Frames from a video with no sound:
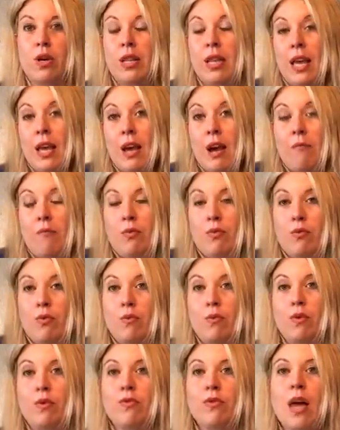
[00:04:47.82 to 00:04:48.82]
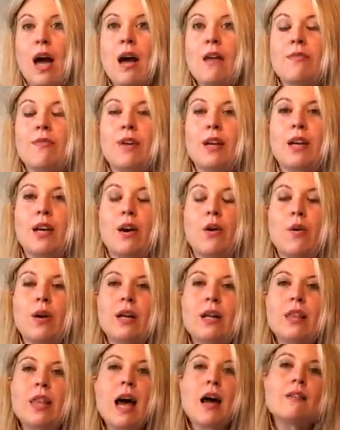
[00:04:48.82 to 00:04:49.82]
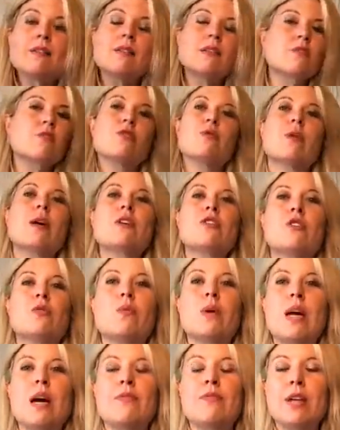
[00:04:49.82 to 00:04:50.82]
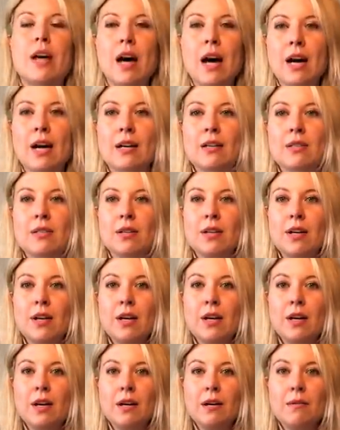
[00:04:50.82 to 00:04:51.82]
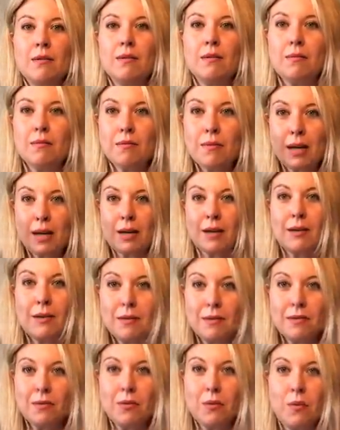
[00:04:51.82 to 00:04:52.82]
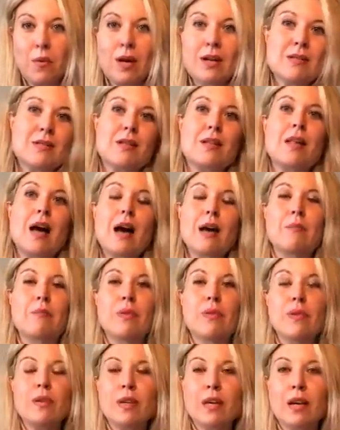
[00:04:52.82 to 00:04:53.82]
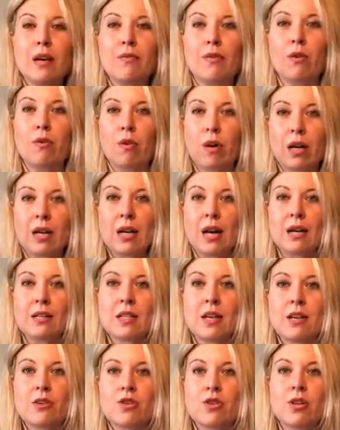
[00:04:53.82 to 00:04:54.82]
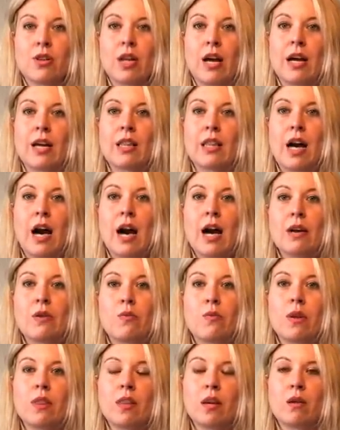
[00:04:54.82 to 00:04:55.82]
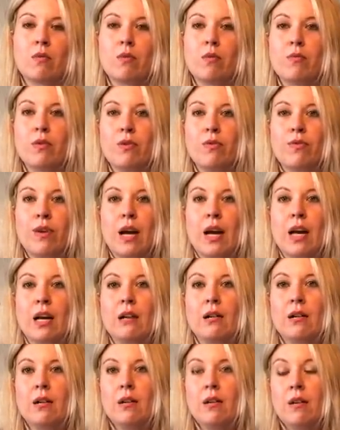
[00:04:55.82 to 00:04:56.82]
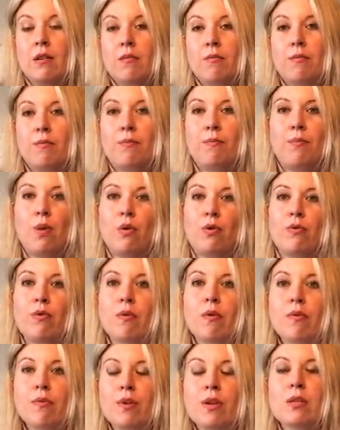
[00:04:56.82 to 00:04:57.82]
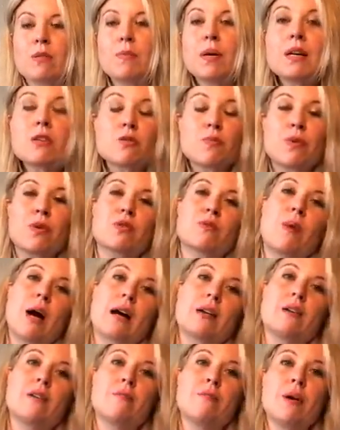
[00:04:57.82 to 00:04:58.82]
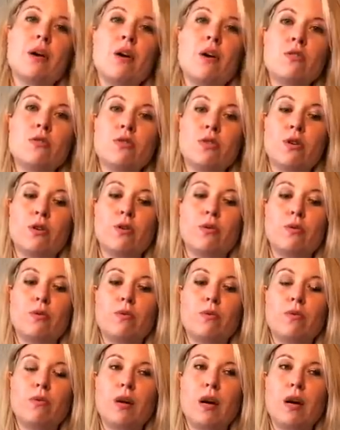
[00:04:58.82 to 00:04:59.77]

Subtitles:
they have removed that video? And in that situation, we have to ask, what is the liability of an organization like that when they're removing, both from a free speech perspective, but also